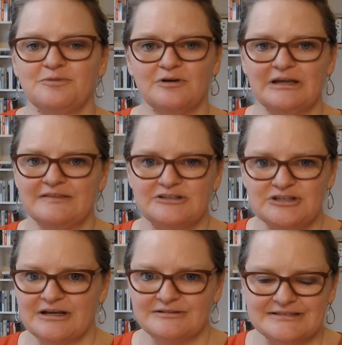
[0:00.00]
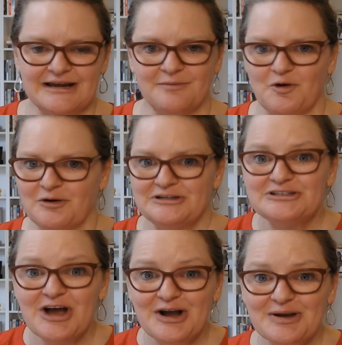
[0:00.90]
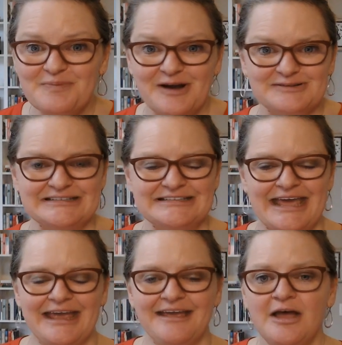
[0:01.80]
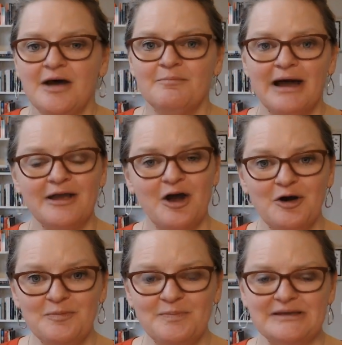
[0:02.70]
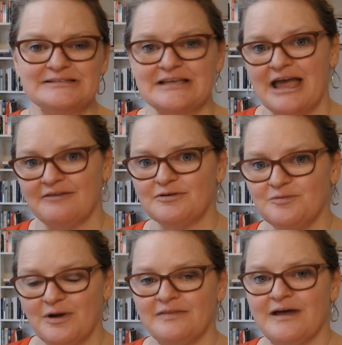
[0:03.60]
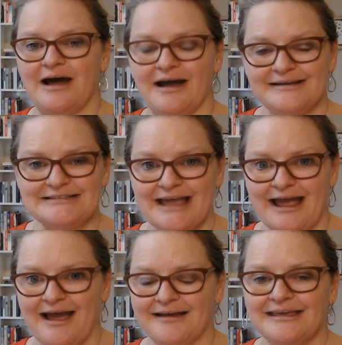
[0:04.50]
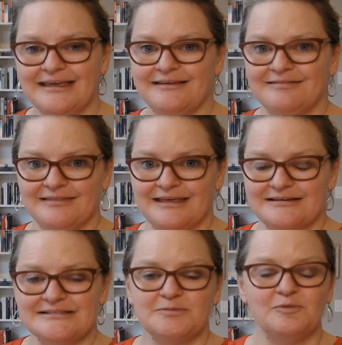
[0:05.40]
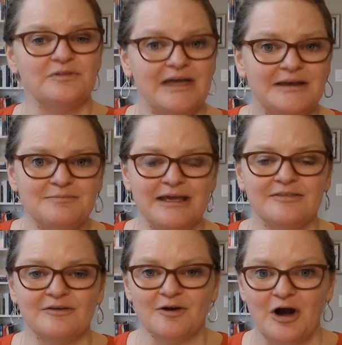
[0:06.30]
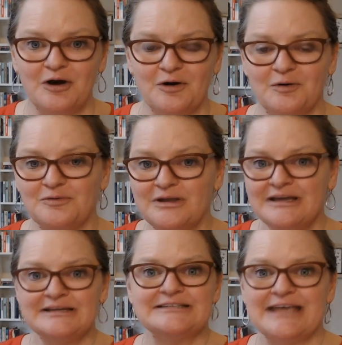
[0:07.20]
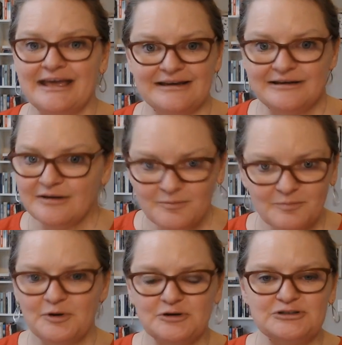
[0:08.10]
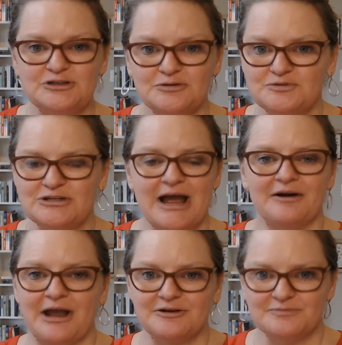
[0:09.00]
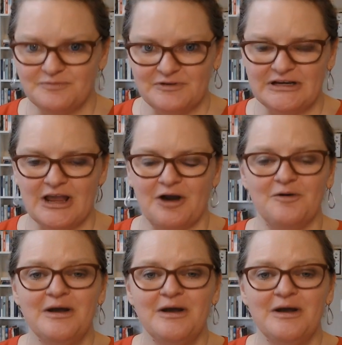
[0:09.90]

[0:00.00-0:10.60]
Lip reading: in the channels that I'm going to talk about today. My hope is that everyone that I tag in this will then make their own 10 booktube shout out video,